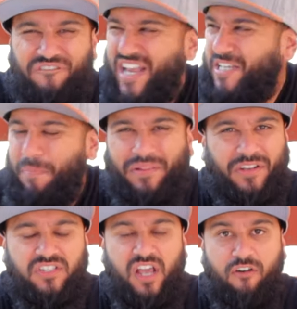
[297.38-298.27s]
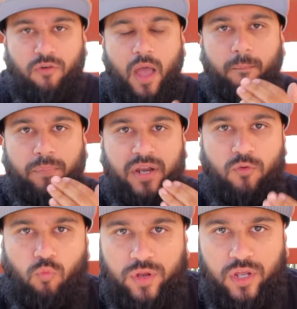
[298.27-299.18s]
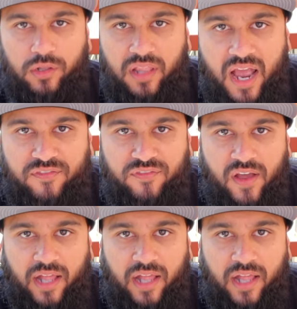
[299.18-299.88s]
Facebook, they're tough. But in real life,